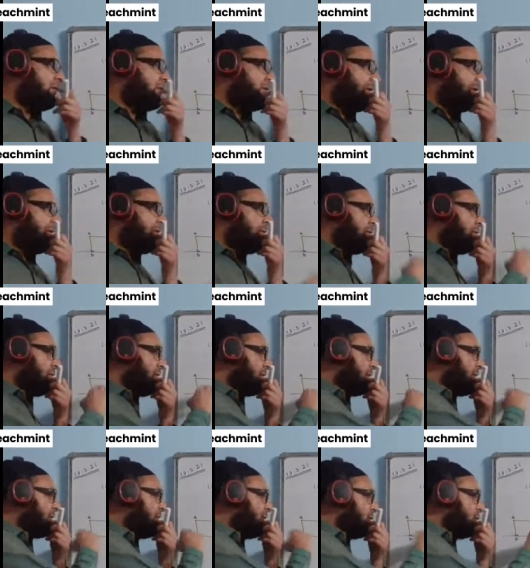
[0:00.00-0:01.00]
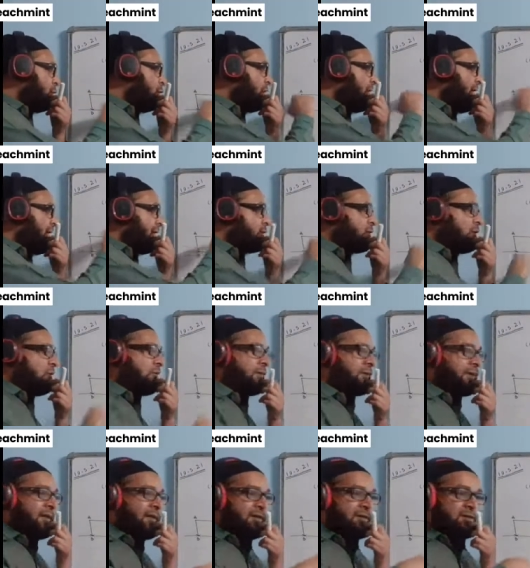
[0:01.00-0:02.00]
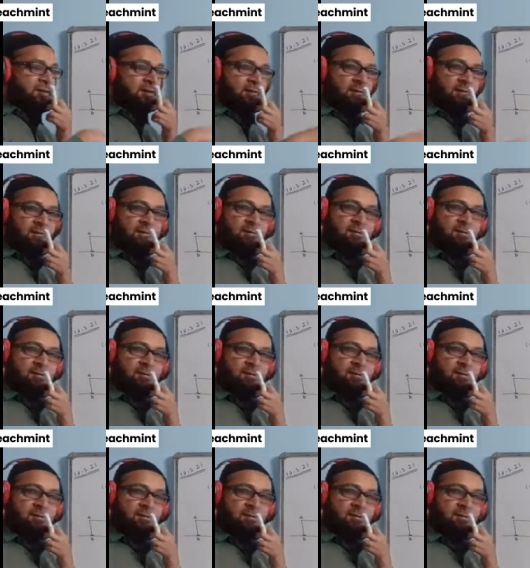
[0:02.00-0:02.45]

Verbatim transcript: on the over the ruled lines, override.